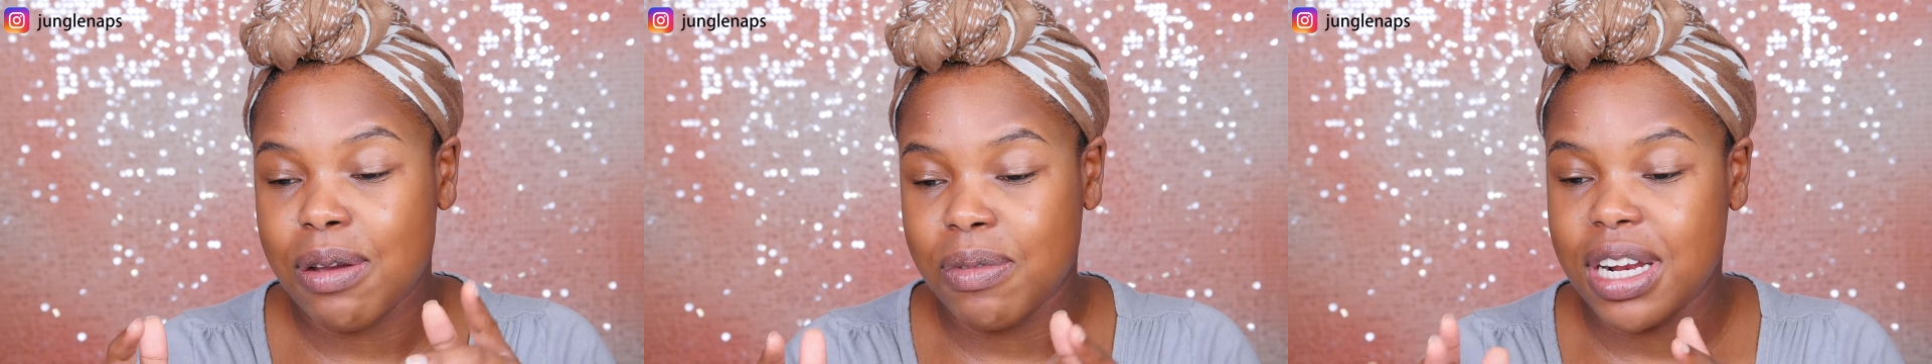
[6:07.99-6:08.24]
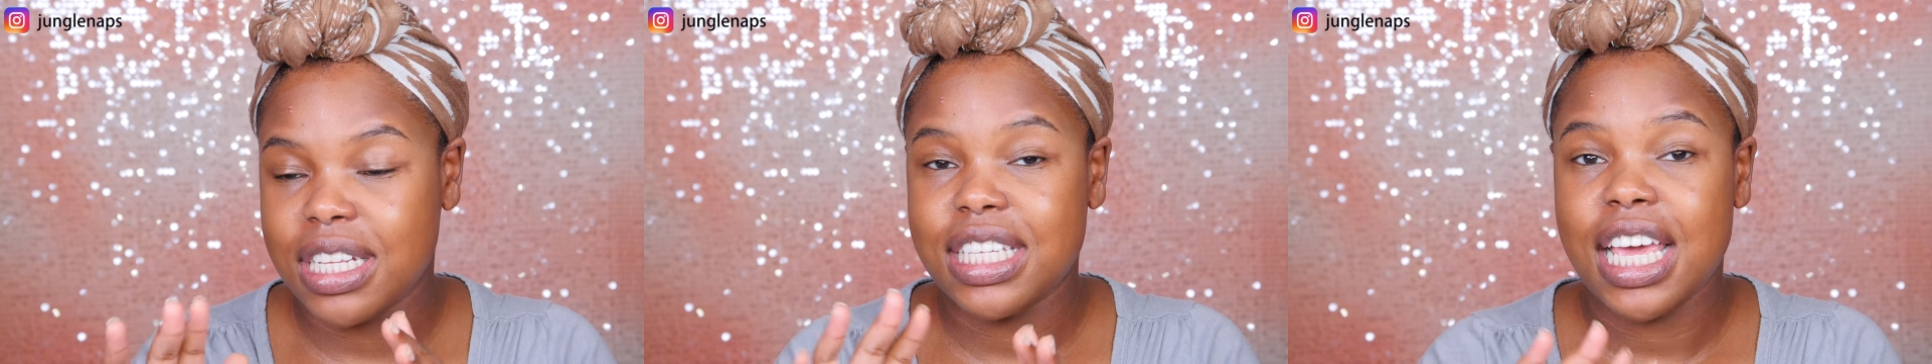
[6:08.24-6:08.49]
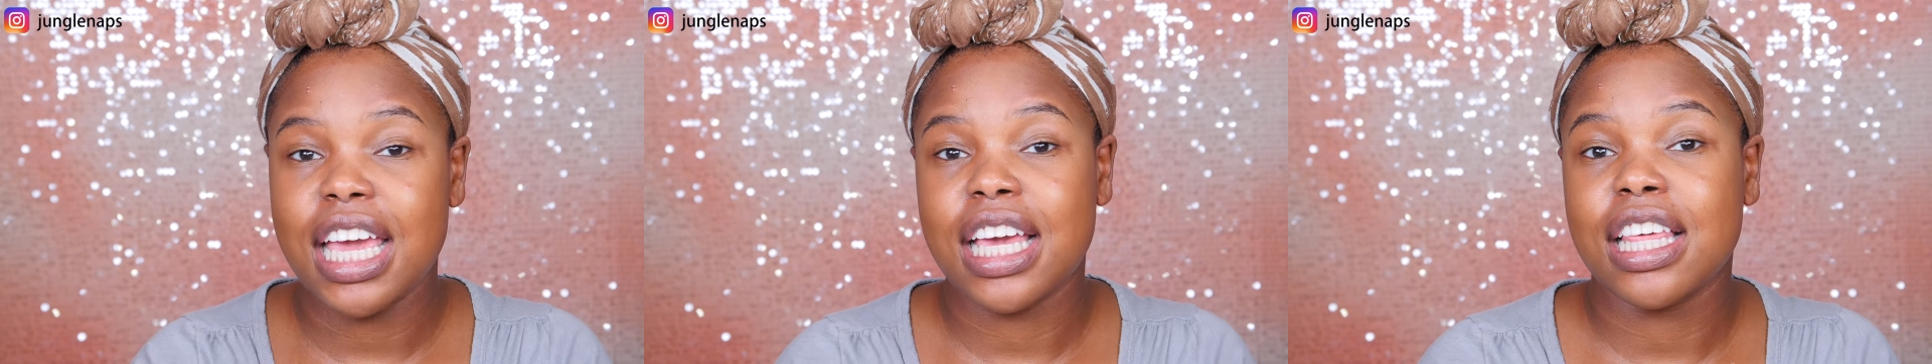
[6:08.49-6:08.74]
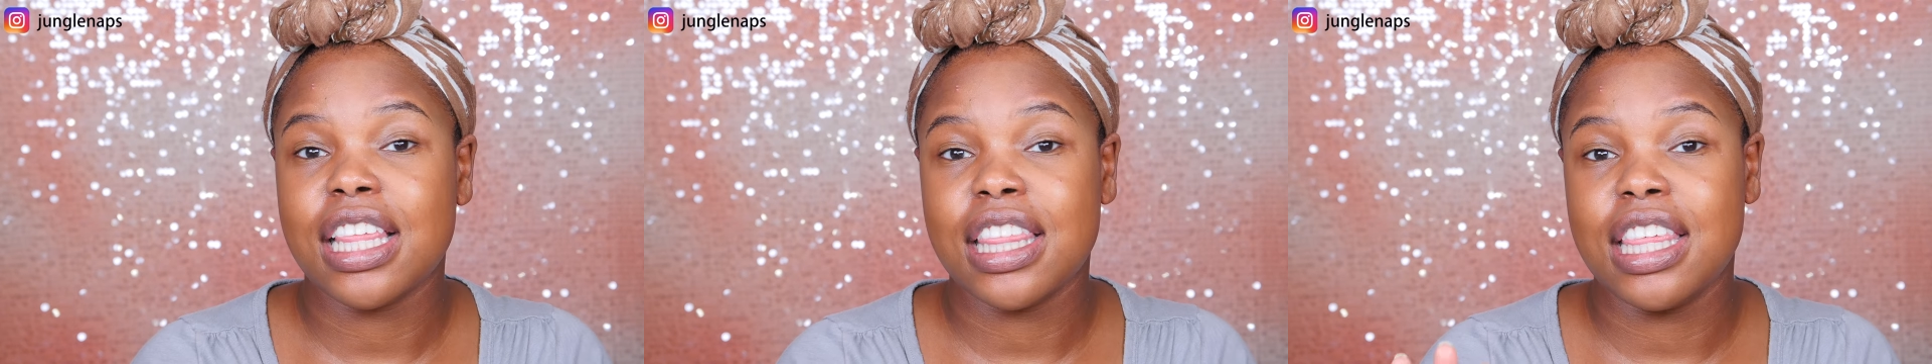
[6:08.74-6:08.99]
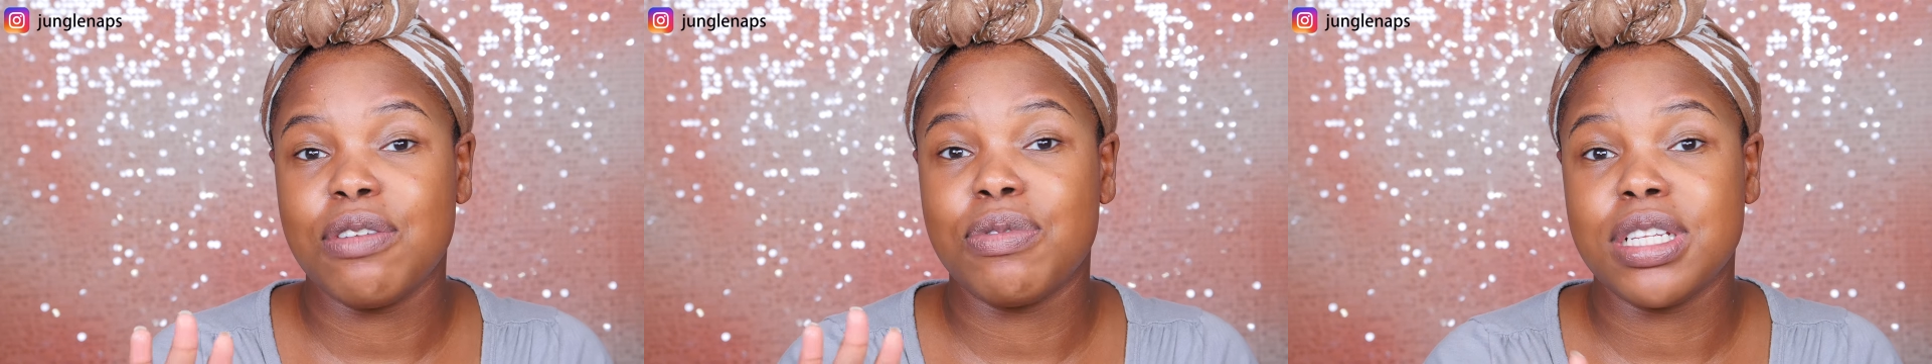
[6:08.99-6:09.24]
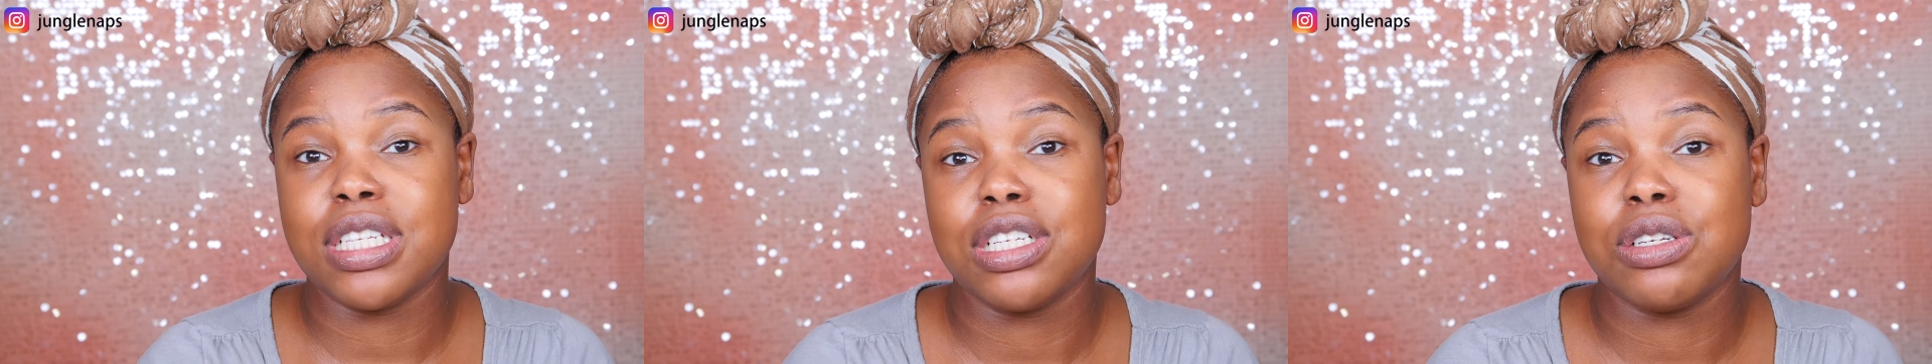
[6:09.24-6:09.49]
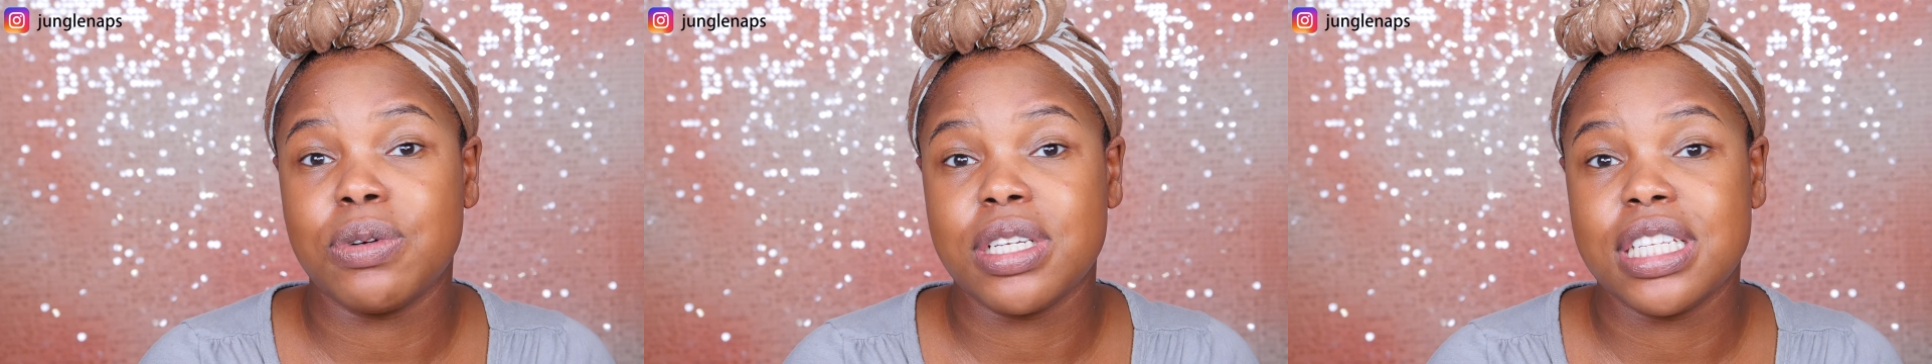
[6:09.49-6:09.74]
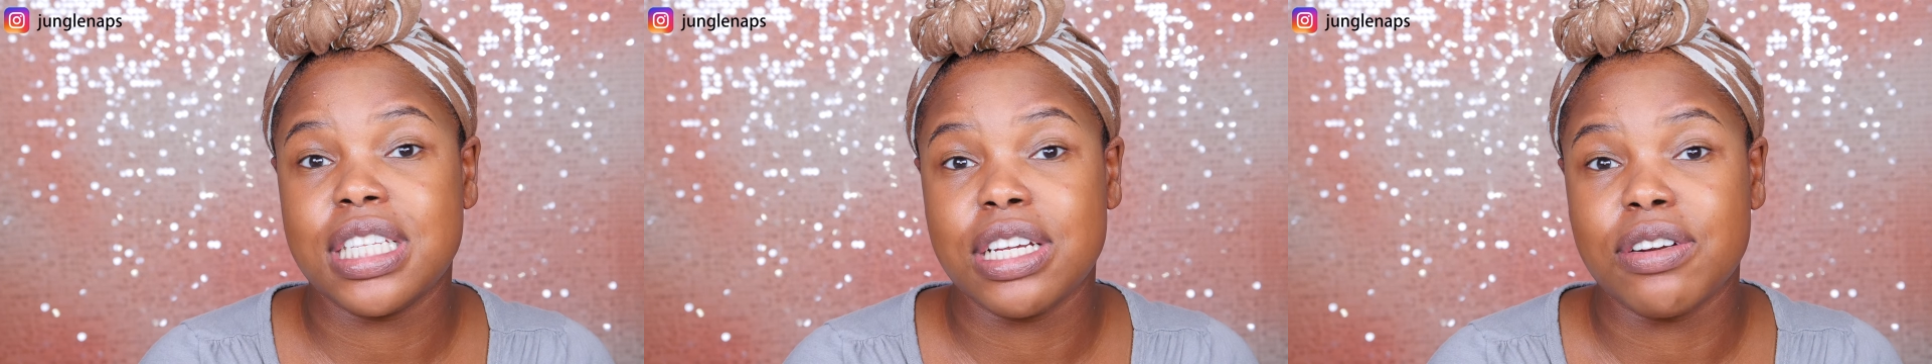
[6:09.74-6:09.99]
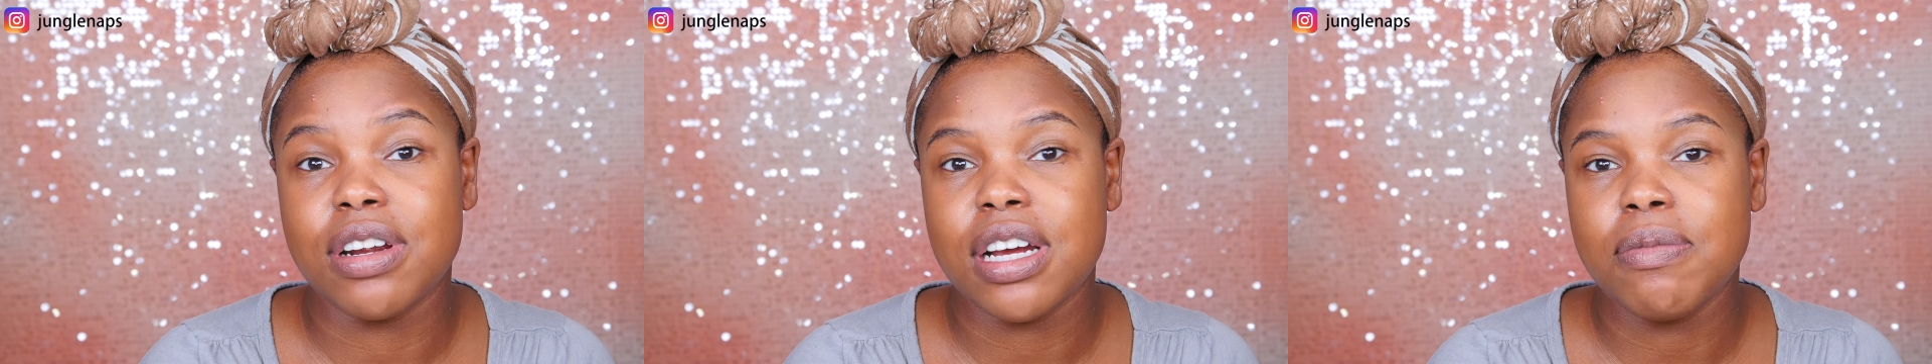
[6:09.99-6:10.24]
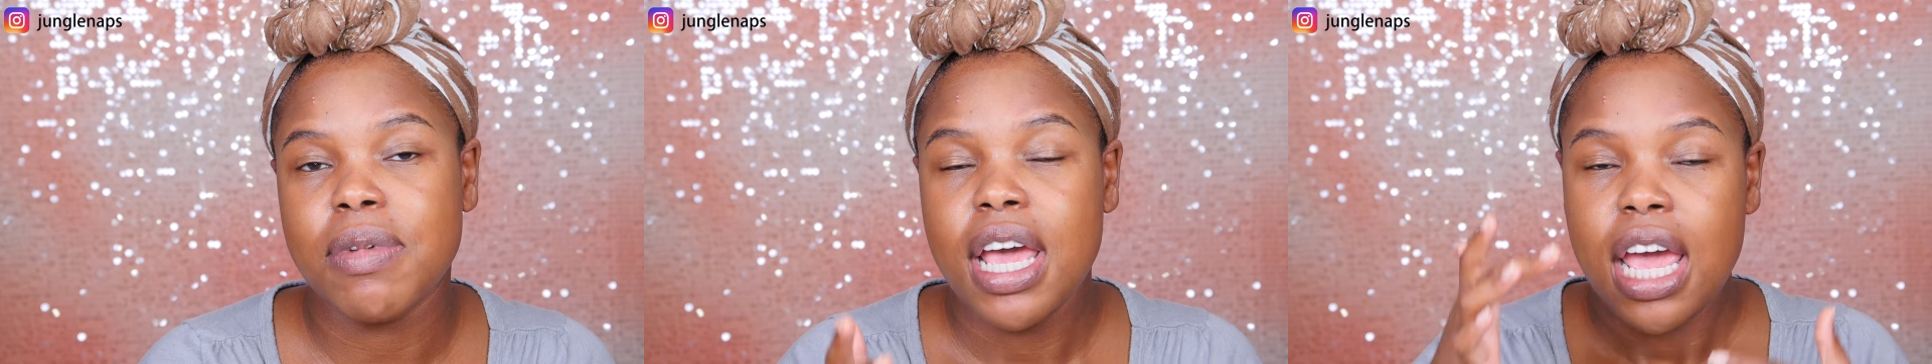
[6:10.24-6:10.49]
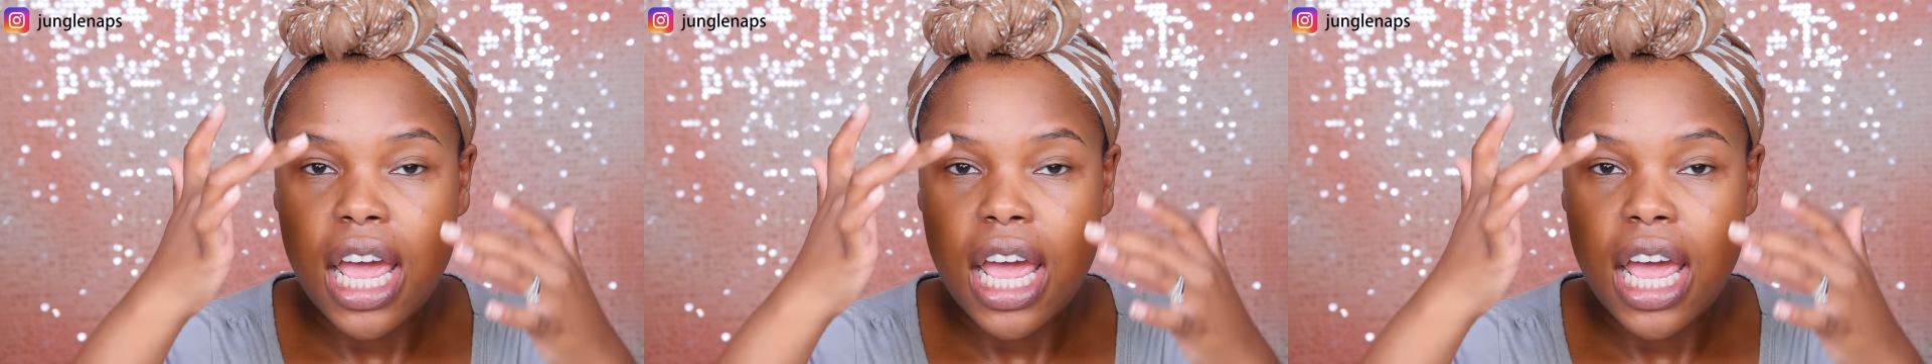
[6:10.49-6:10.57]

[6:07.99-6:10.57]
I'm gonna take the residual serum